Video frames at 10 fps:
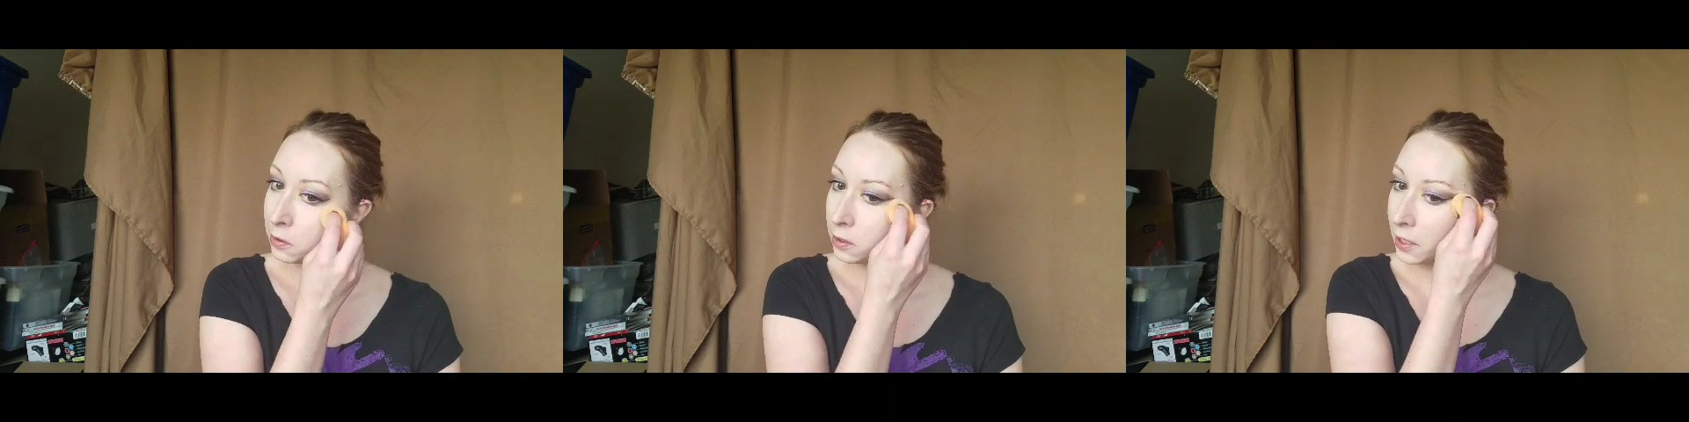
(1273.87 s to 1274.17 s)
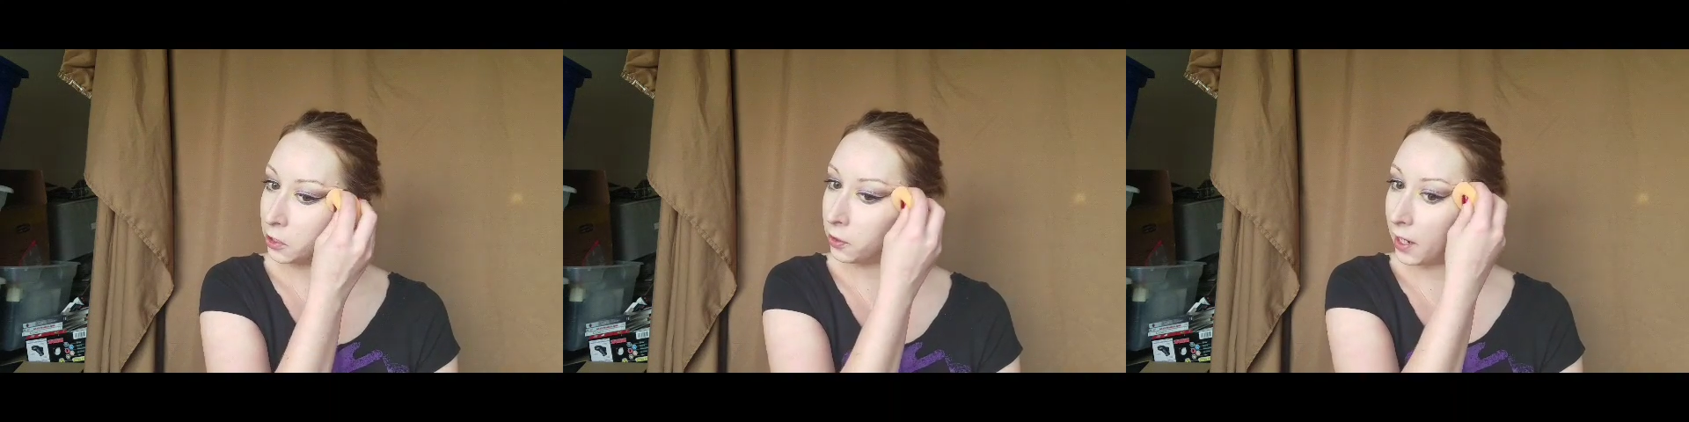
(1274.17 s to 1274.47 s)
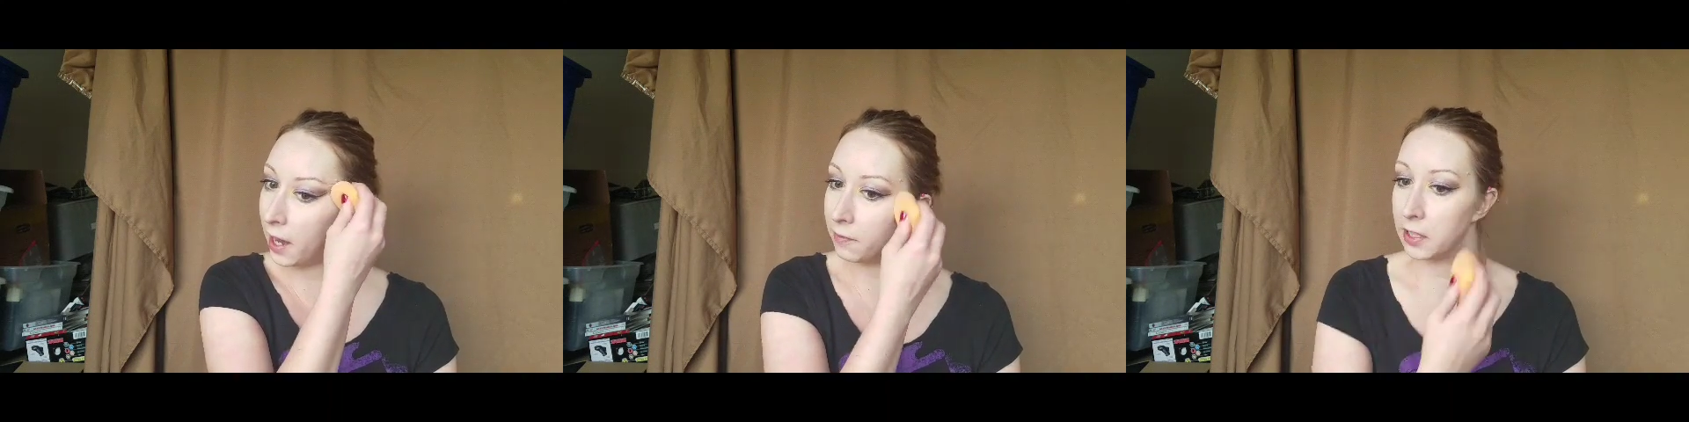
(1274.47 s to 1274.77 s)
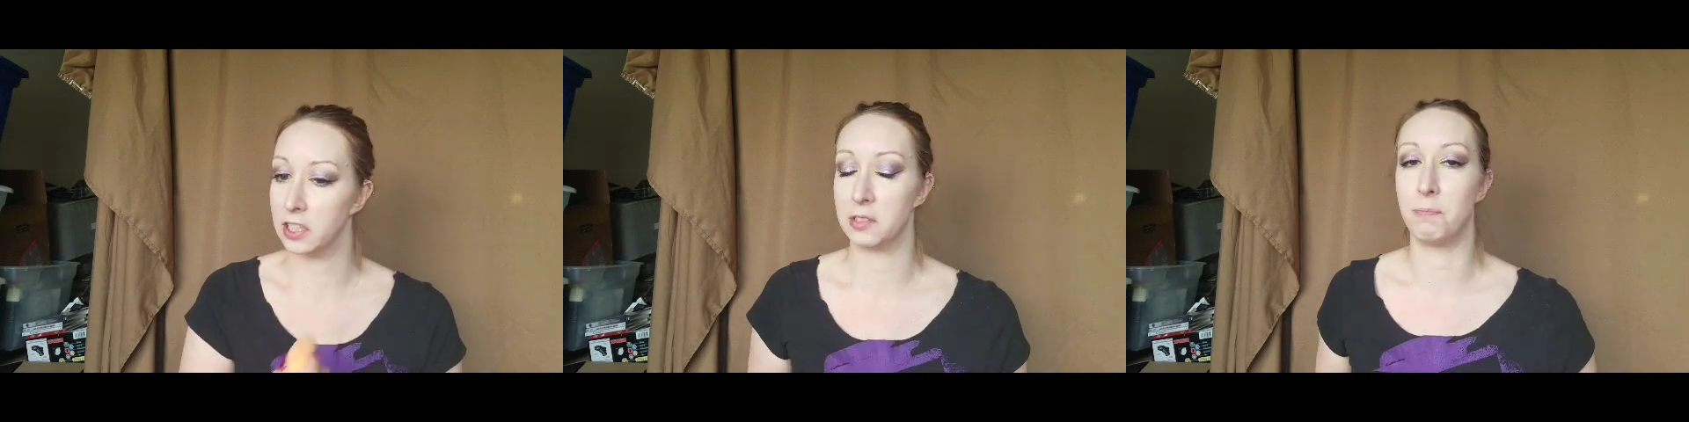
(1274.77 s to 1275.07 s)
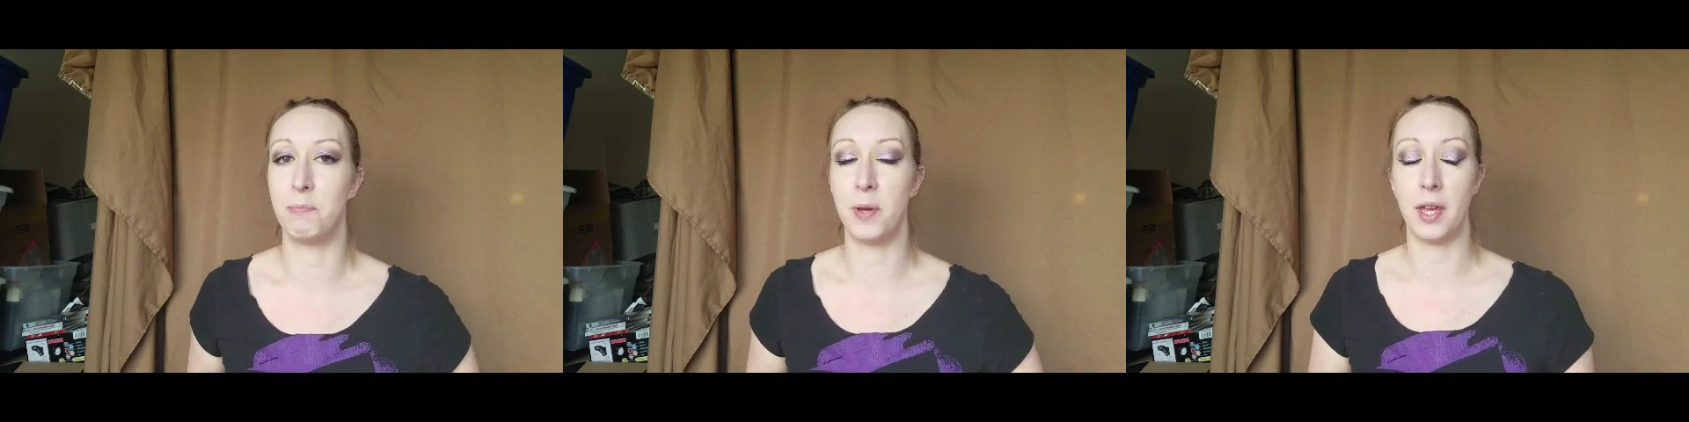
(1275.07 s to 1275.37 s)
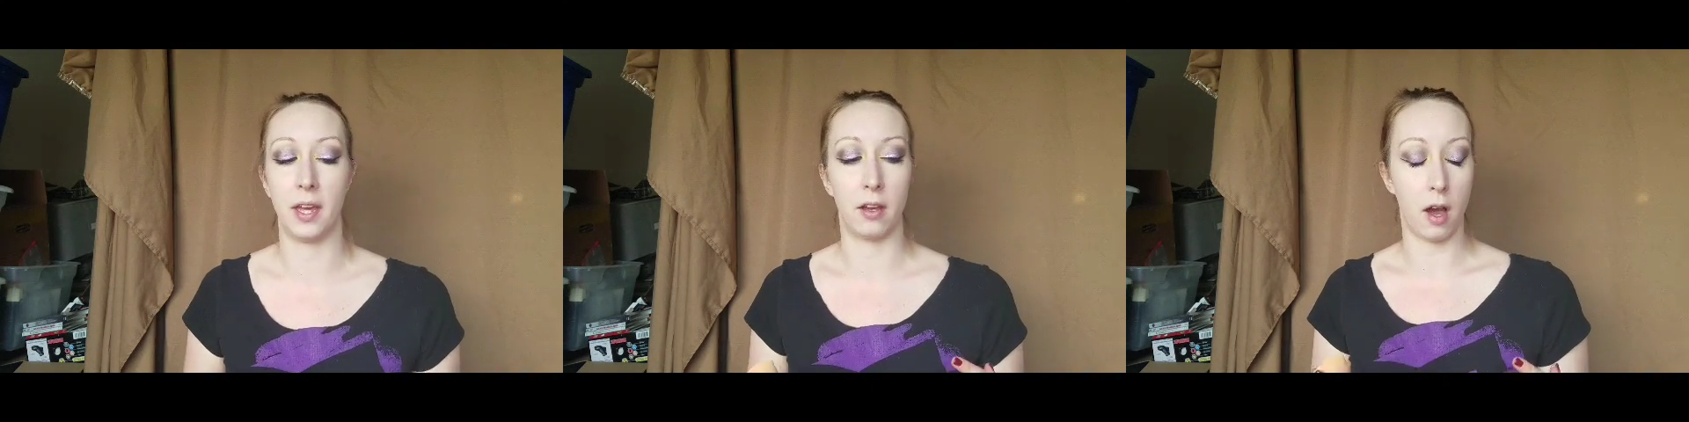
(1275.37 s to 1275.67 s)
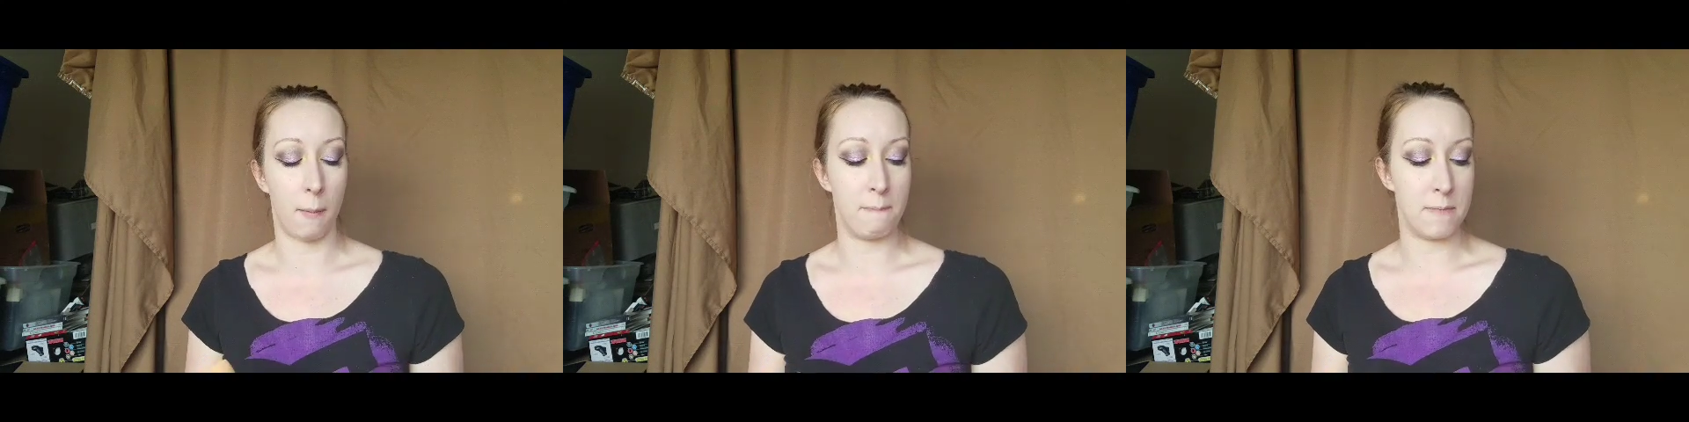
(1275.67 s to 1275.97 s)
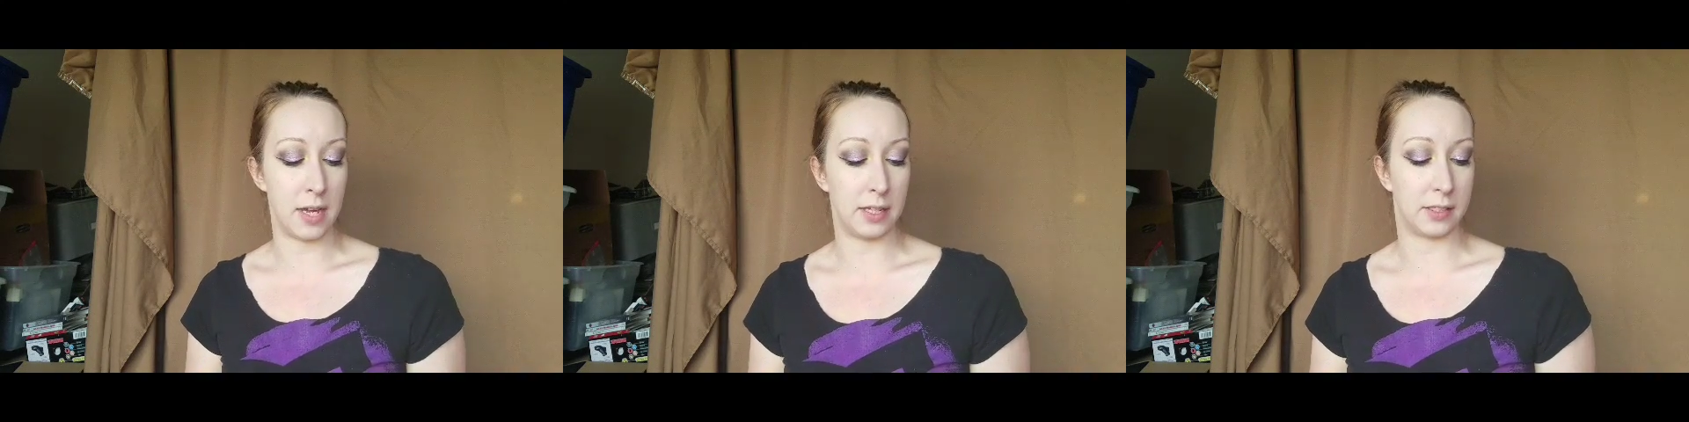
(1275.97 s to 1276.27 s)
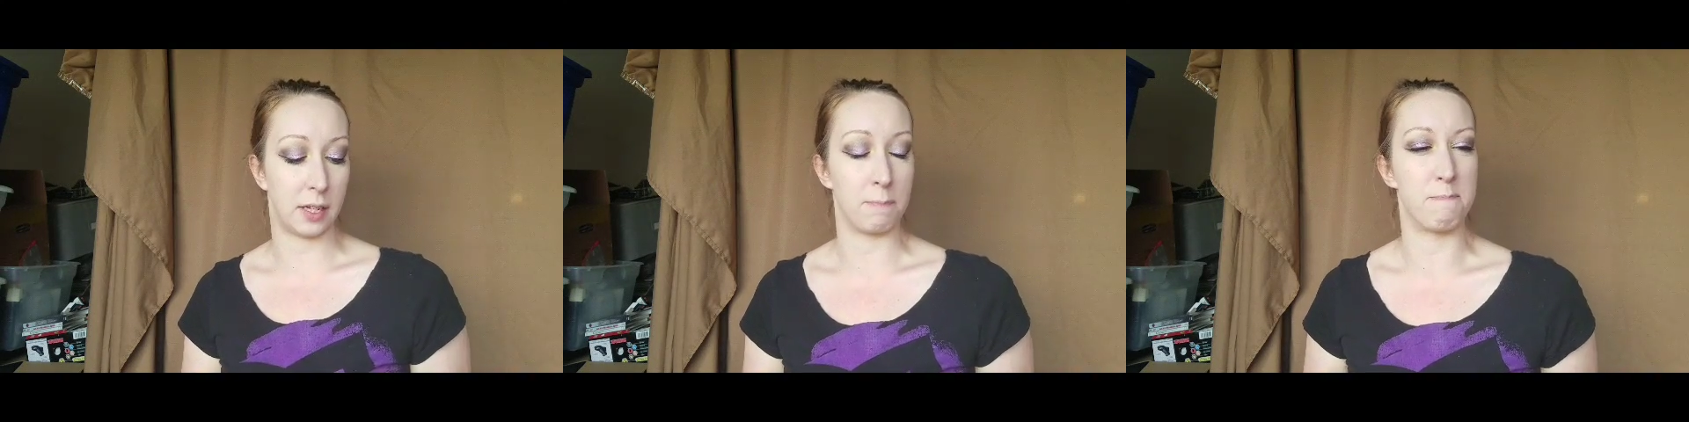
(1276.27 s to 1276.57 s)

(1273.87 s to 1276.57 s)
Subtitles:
Like, you could have, like, this big, amazing,